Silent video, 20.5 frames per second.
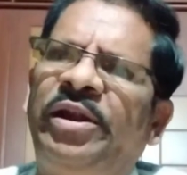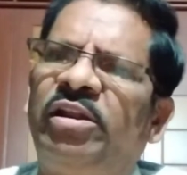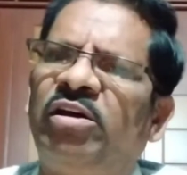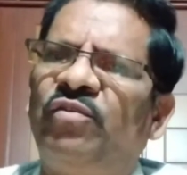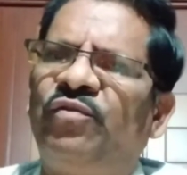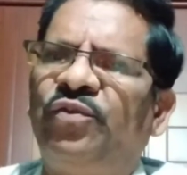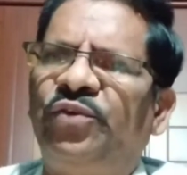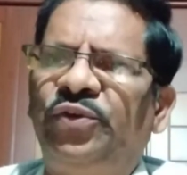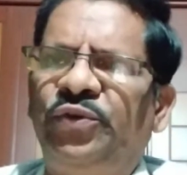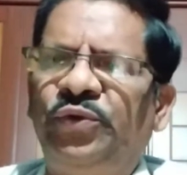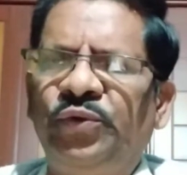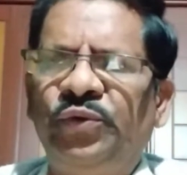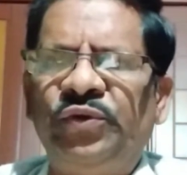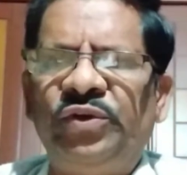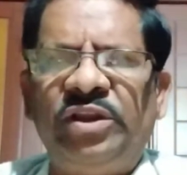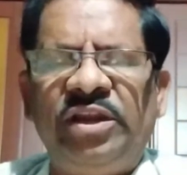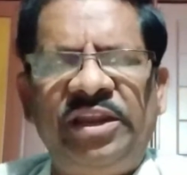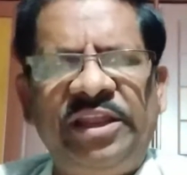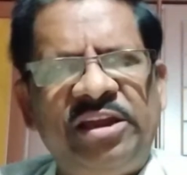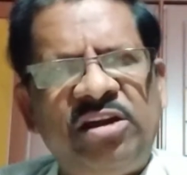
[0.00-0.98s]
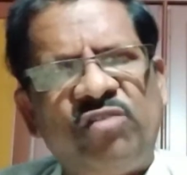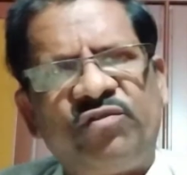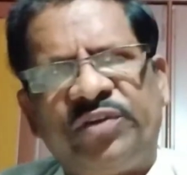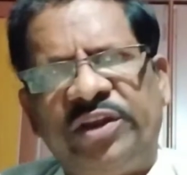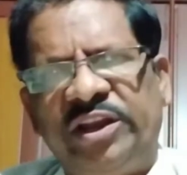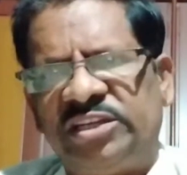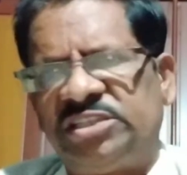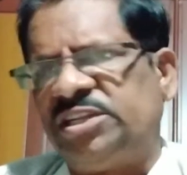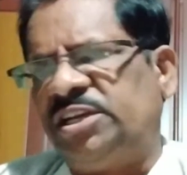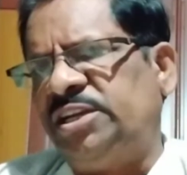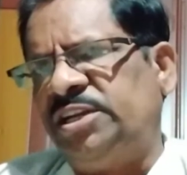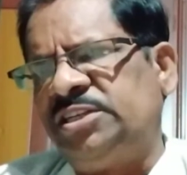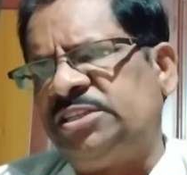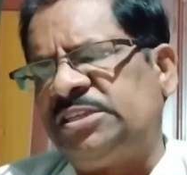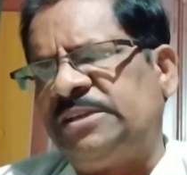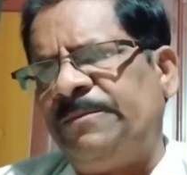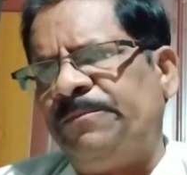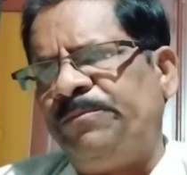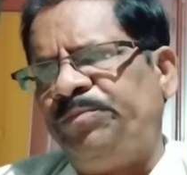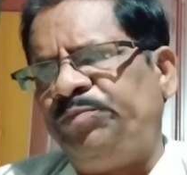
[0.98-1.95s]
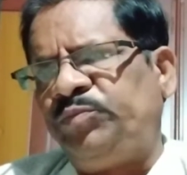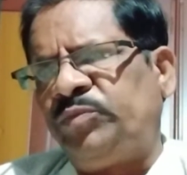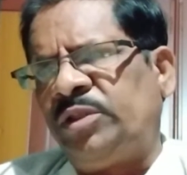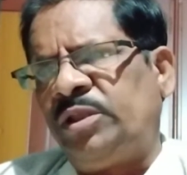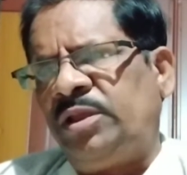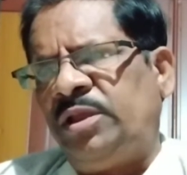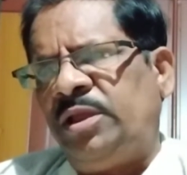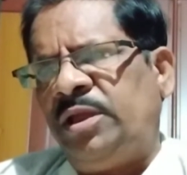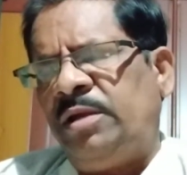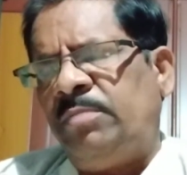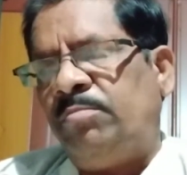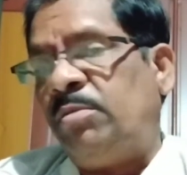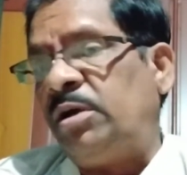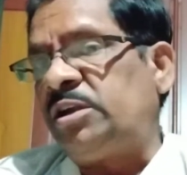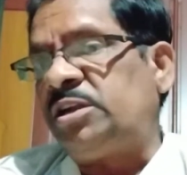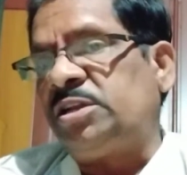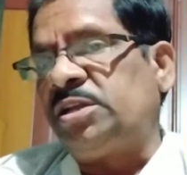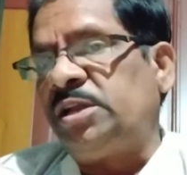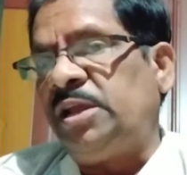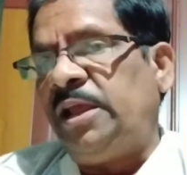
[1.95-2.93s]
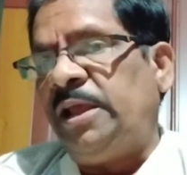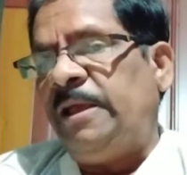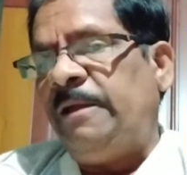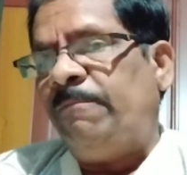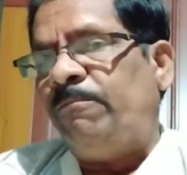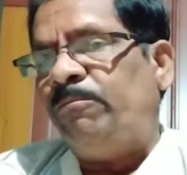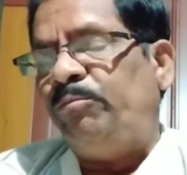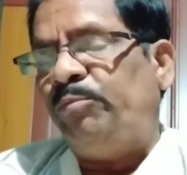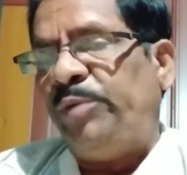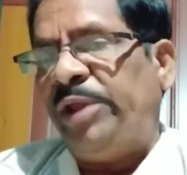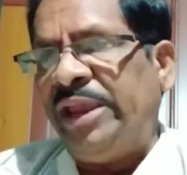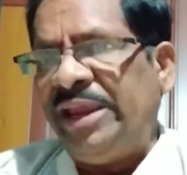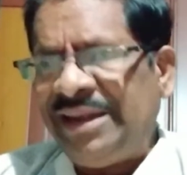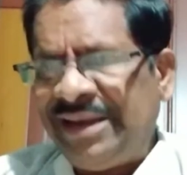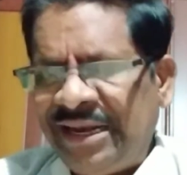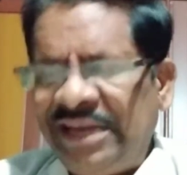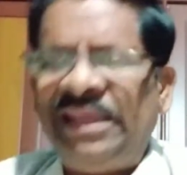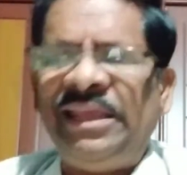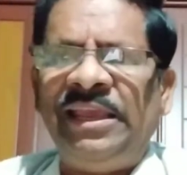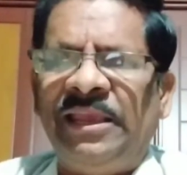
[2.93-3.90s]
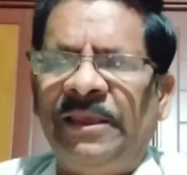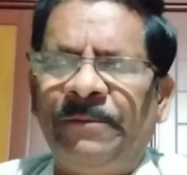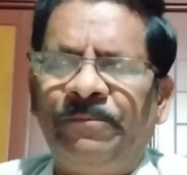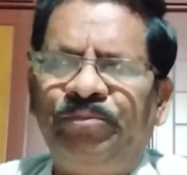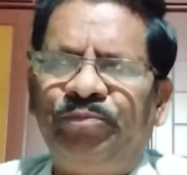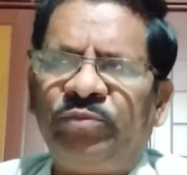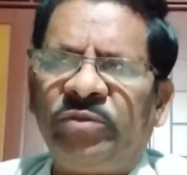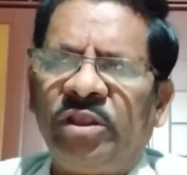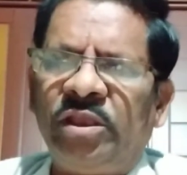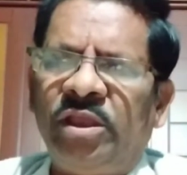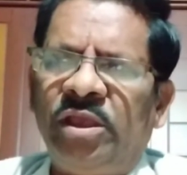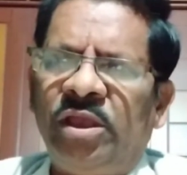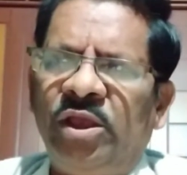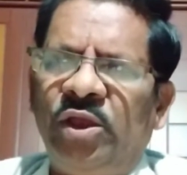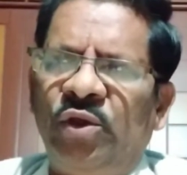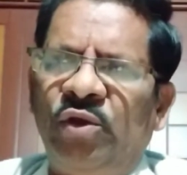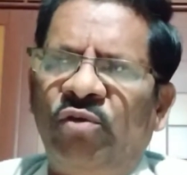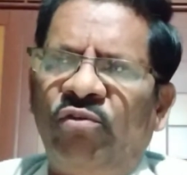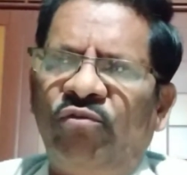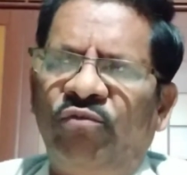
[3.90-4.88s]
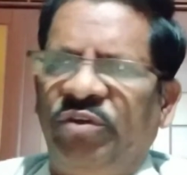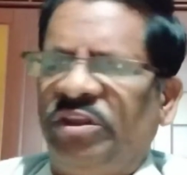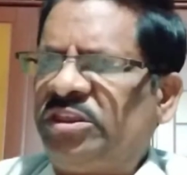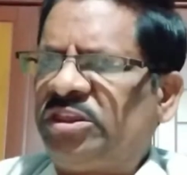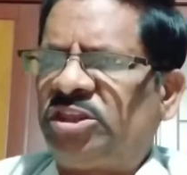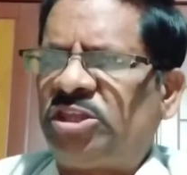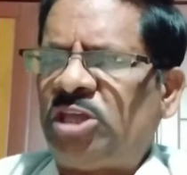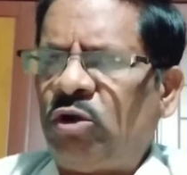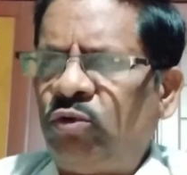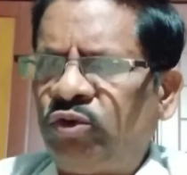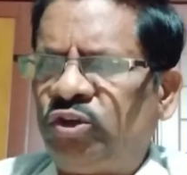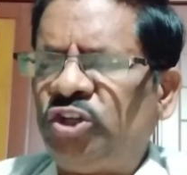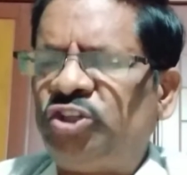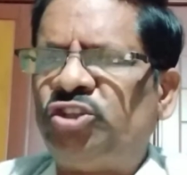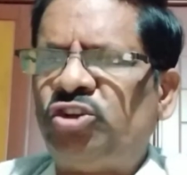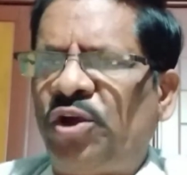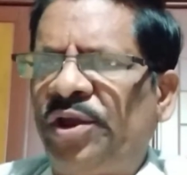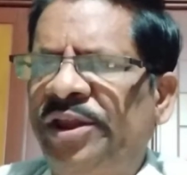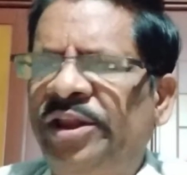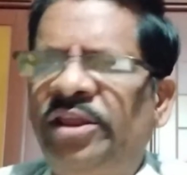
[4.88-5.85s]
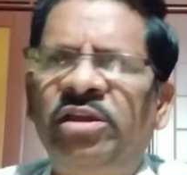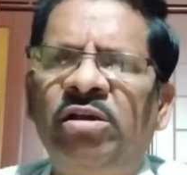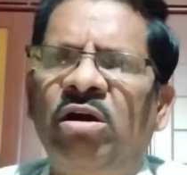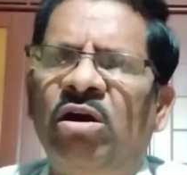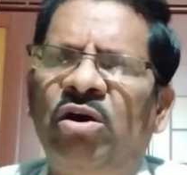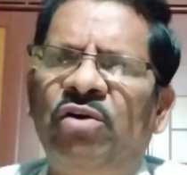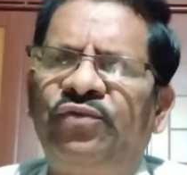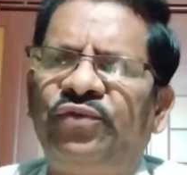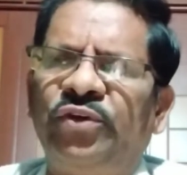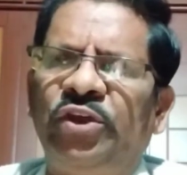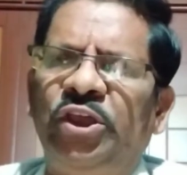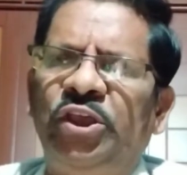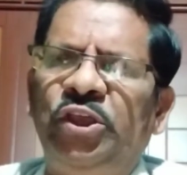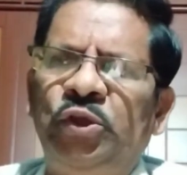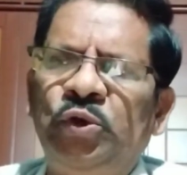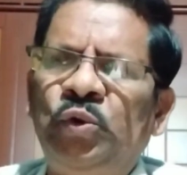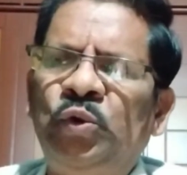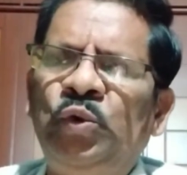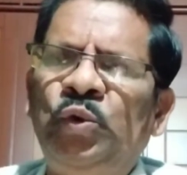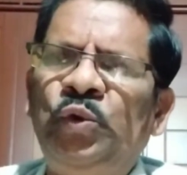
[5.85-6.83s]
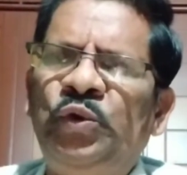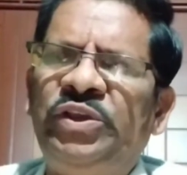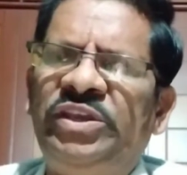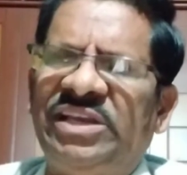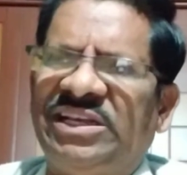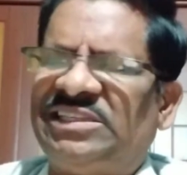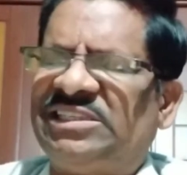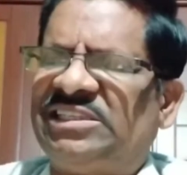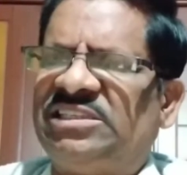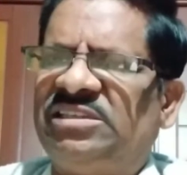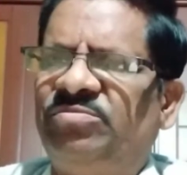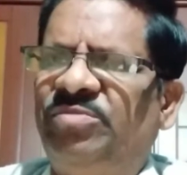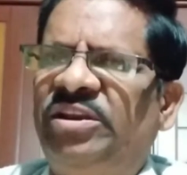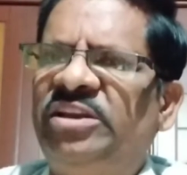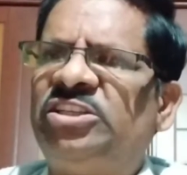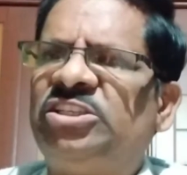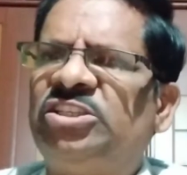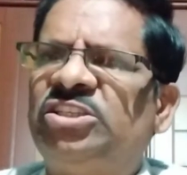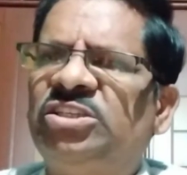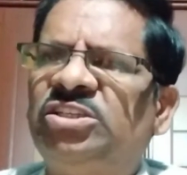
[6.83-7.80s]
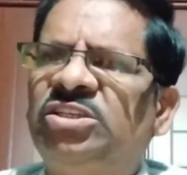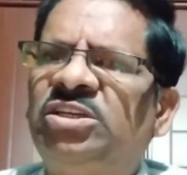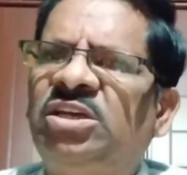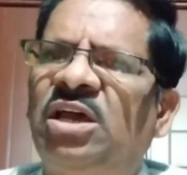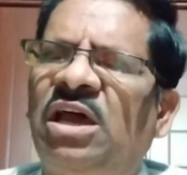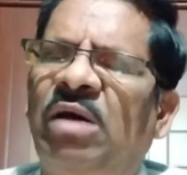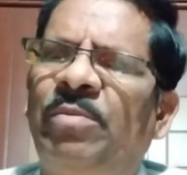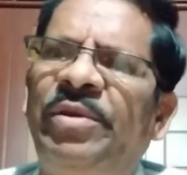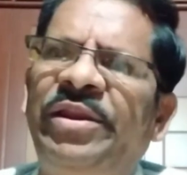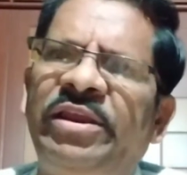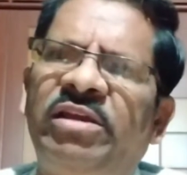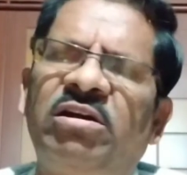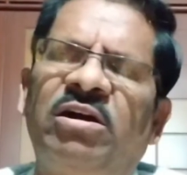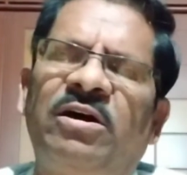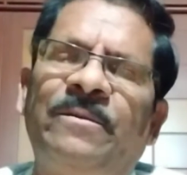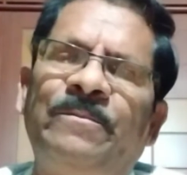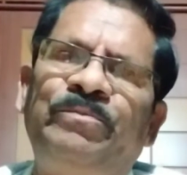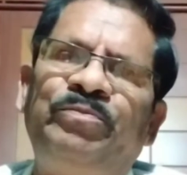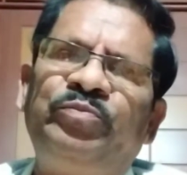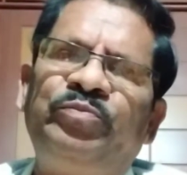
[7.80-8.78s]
of League of Nations, but mainly without joining of US, means America,